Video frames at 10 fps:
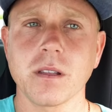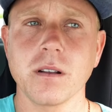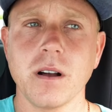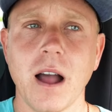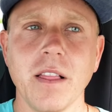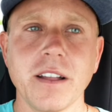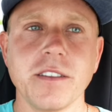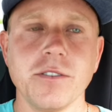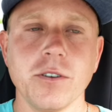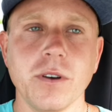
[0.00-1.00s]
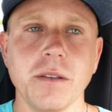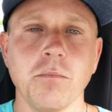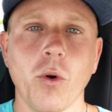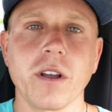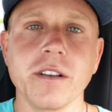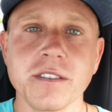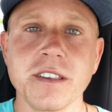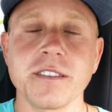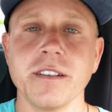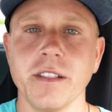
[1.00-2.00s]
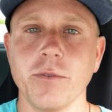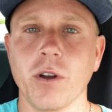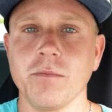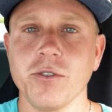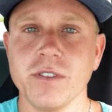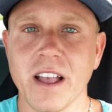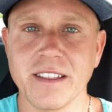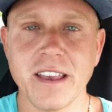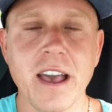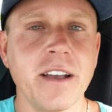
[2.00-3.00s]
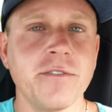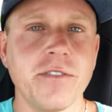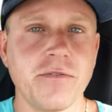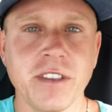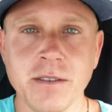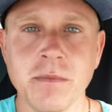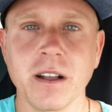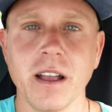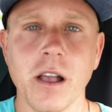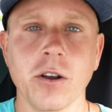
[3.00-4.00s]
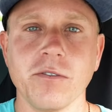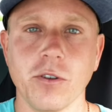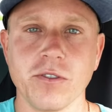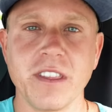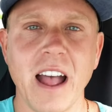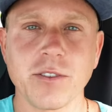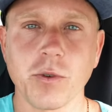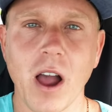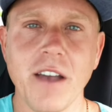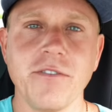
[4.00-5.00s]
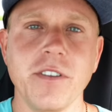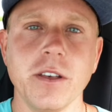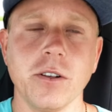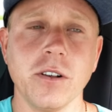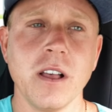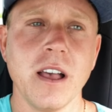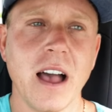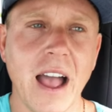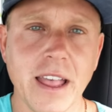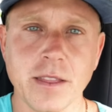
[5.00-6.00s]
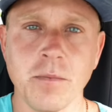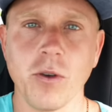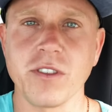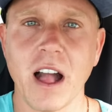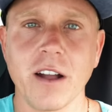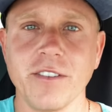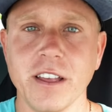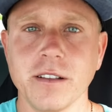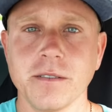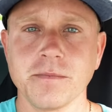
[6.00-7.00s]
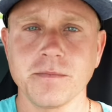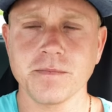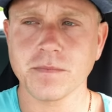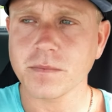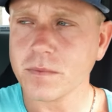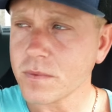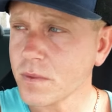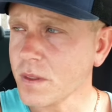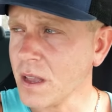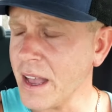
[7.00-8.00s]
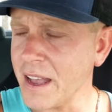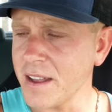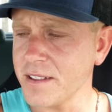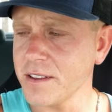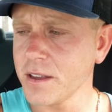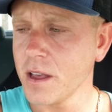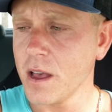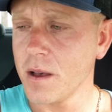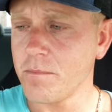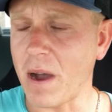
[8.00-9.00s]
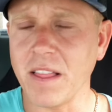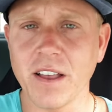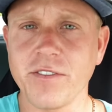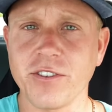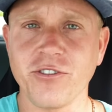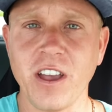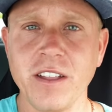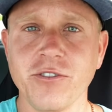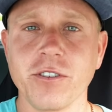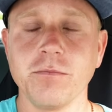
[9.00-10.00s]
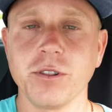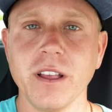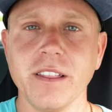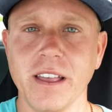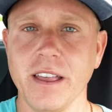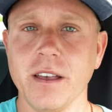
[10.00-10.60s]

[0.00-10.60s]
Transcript: I like to do it more consistently, where I'm doing like 10, 15-minute intervals. That's where I feel I get the most out of it. And my life has changed completely.